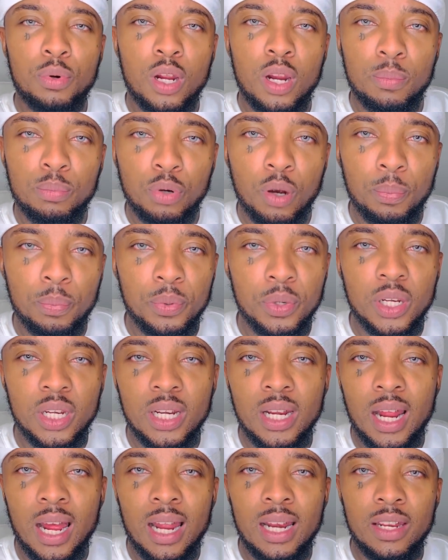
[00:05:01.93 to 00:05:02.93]

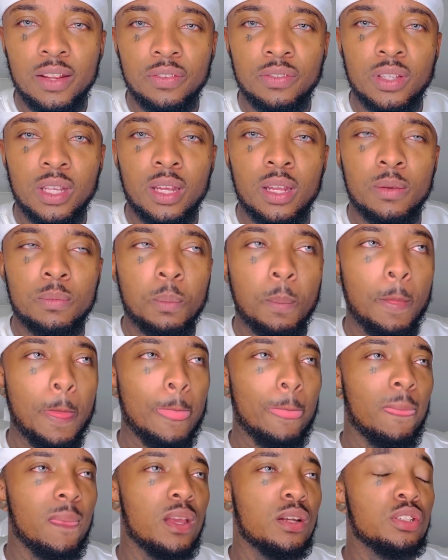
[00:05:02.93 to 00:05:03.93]
property that I lived in
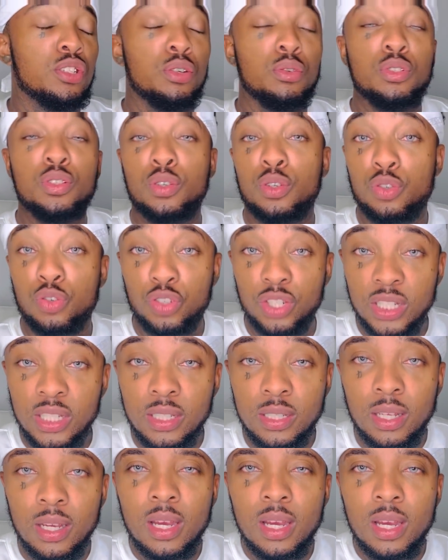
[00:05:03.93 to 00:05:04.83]
due to greed.